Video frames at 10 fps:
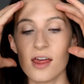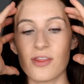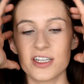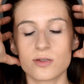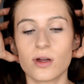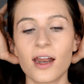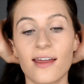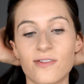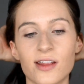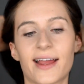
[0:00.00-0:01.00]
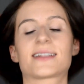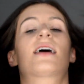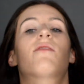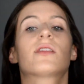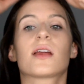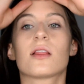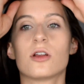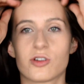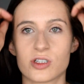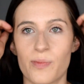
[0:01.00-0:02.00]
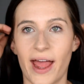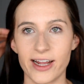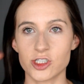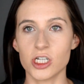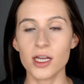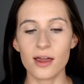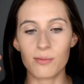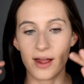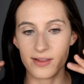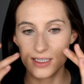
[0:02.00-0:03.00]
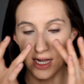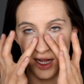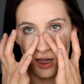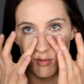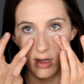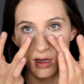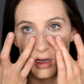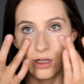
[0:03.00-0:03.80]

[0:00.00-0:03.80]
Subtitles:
This one I feel like definitely looks patchy, and by the time